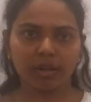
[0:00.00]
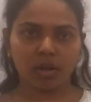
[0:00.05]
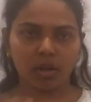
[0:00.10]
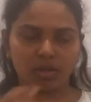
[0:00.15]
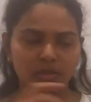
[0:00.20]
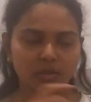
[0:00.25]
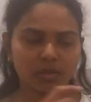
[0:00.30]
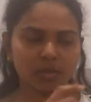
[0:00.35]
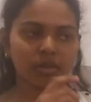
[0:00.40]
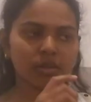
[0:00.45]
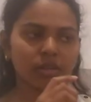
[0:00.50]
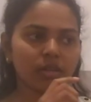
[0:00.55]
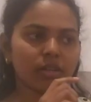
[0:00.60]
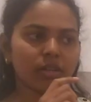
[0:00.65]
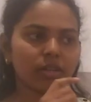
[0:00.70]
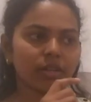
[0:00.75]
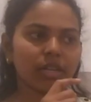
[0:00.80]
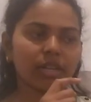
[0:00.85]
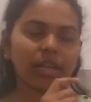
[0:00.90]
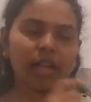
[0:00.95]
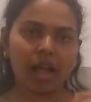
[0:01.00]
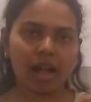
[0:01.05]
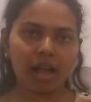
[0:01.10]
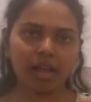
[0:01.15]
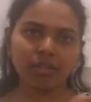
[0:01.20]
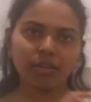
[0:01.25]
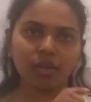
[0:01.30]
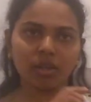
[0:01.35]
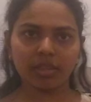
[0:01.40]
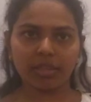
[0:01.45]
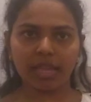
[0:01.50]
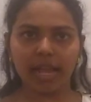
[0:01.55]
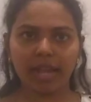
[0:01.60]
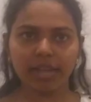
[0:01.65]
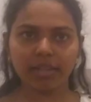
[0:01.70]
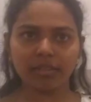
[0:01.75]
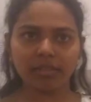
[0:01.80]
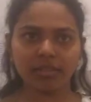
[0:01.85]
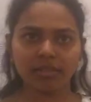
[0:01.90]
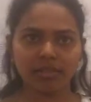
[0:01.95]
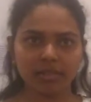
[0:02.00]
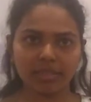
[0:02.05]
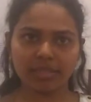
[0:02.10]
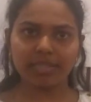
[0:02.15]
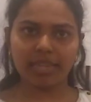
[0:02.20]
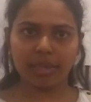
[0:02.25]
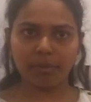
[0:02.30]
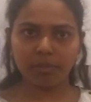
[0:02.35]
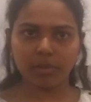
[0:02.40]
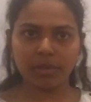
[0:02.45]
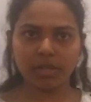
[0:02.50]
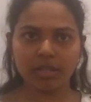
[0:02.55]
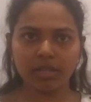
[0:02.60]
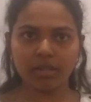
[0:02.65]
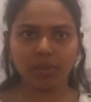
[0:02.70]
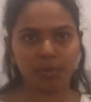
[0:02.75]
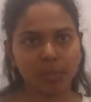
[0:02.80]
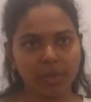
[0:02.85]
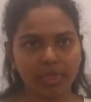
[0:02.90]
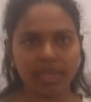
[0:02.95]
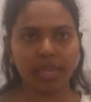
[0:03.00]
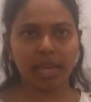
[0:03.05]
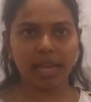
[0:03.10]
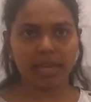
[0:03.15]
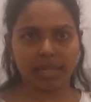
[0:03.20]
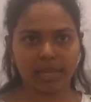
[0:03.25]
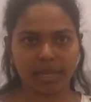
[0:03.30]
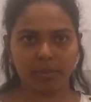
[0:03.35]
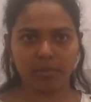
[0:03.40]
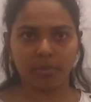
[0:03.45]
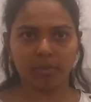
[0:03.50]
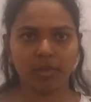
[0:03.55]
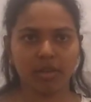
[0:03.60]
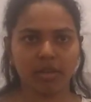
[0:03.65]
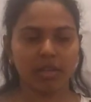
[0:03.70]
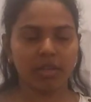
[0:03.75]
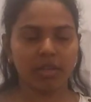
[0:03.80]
And also a card on that stapled with their name.